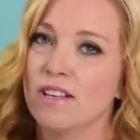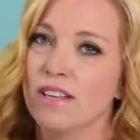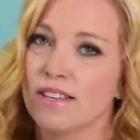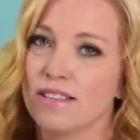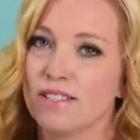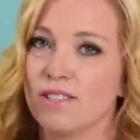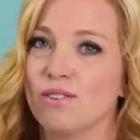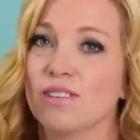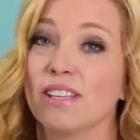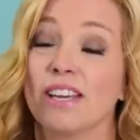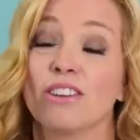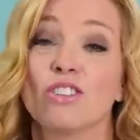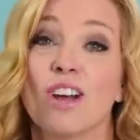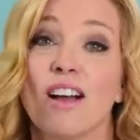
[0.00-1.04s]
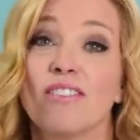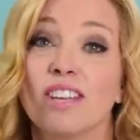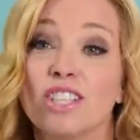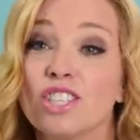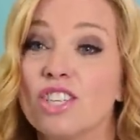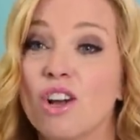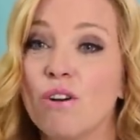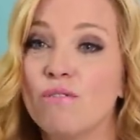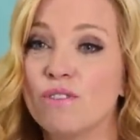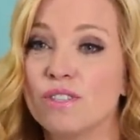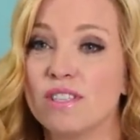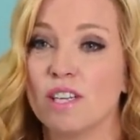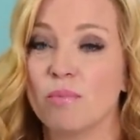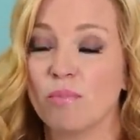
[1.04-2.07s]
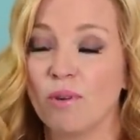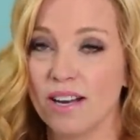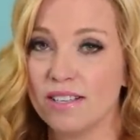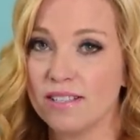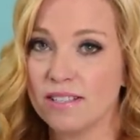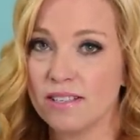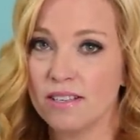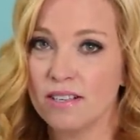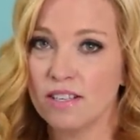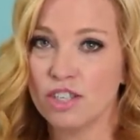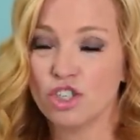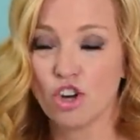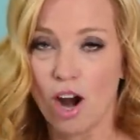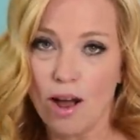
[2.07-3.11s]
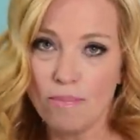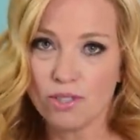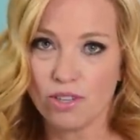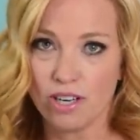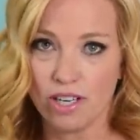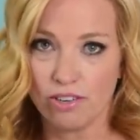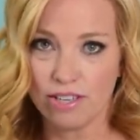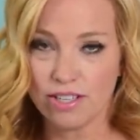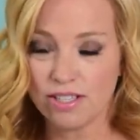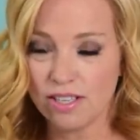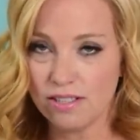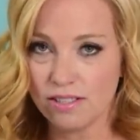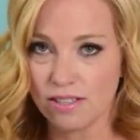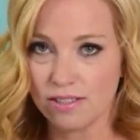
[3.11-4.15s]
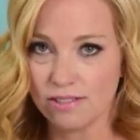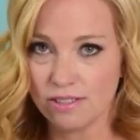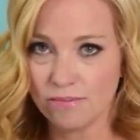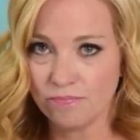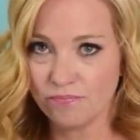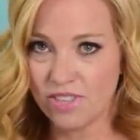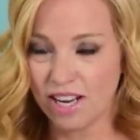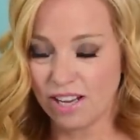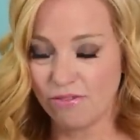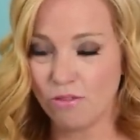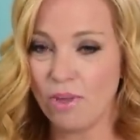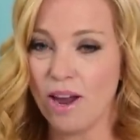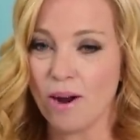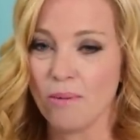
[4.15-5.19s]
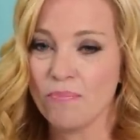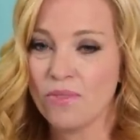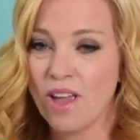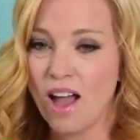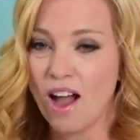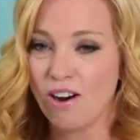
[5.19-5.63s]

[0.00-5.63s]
so you can let your travel agent know if you see any price drops or increases and take it from there. All